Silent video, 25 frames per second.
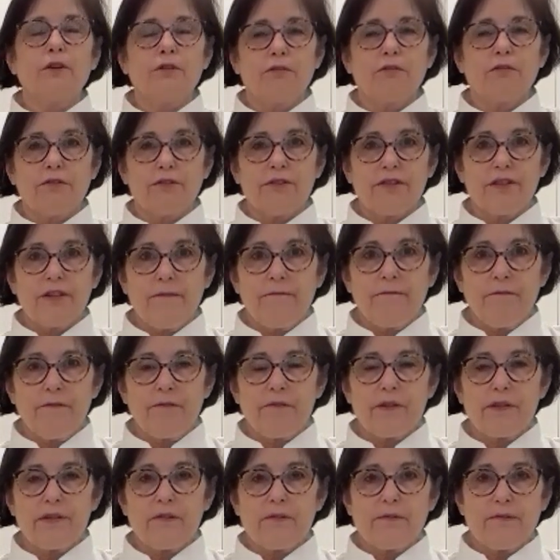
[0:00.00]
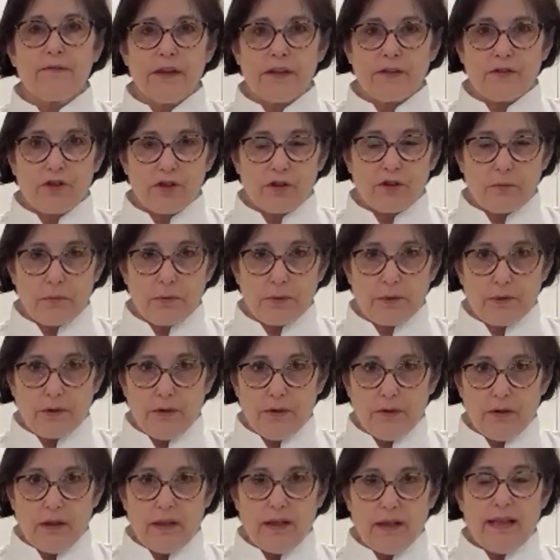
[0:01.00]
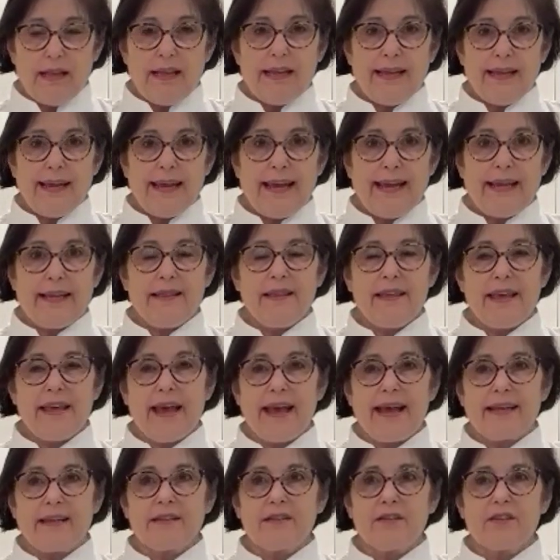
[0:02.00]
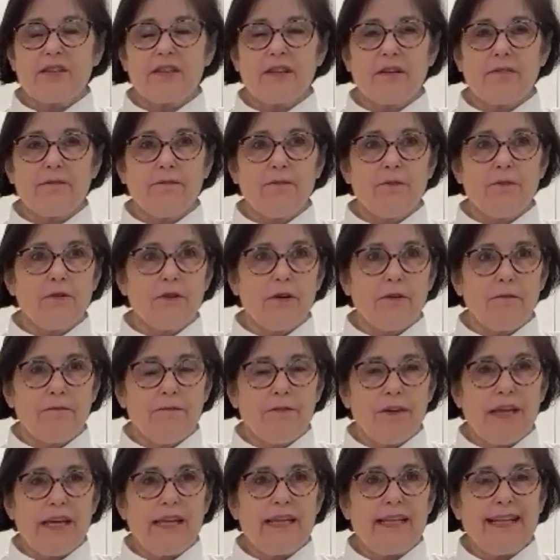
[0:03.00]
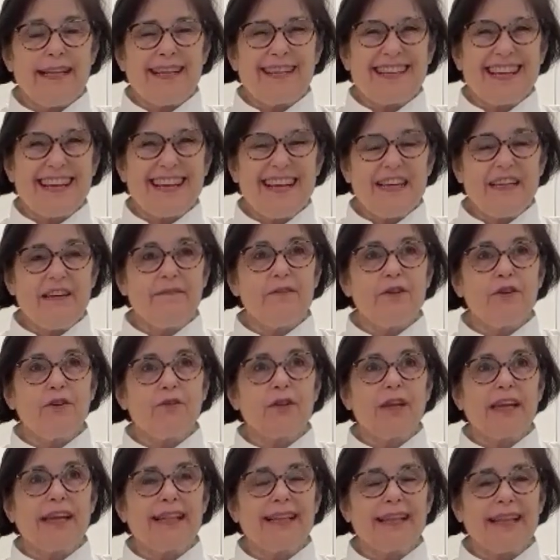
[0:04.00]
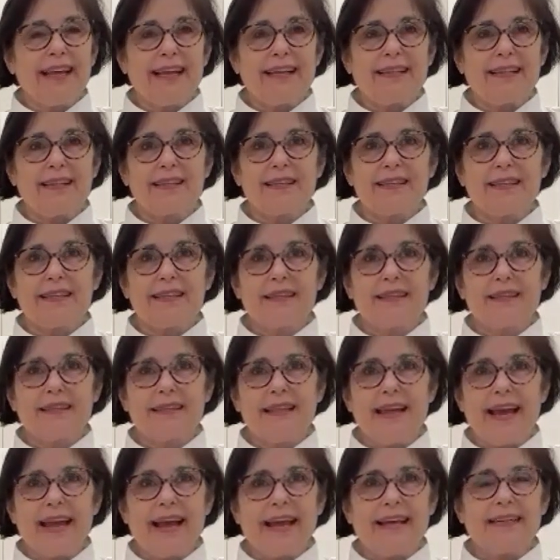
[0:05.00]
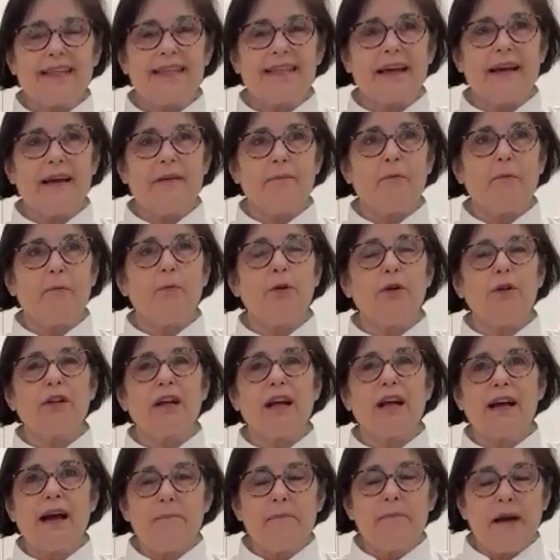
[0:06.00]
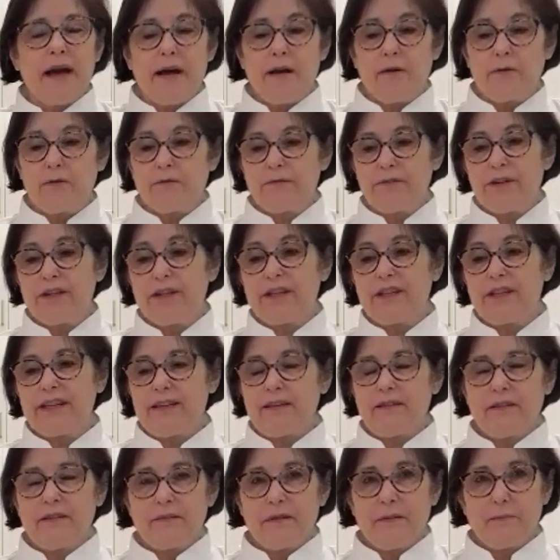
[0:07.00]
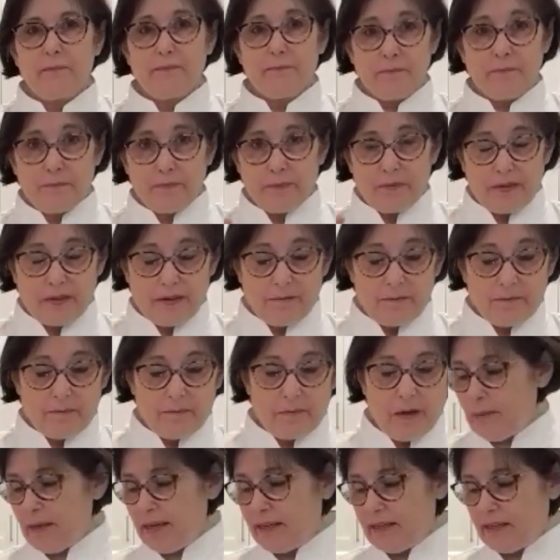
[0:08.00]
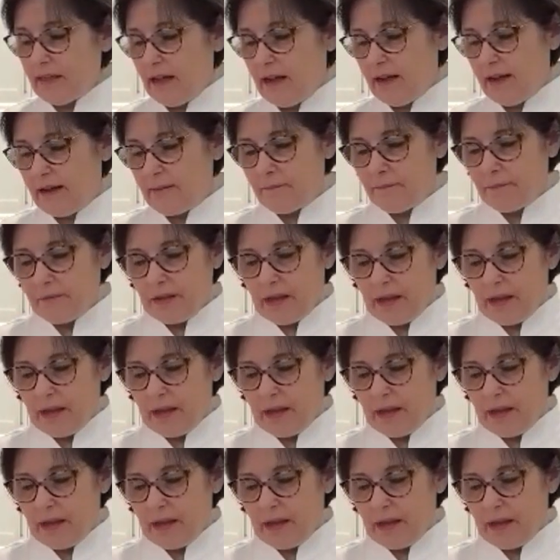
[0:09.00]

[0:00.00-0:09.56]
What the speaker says: cruciferous vegetable, and that sulforaphane, you'll get that will come out really big time.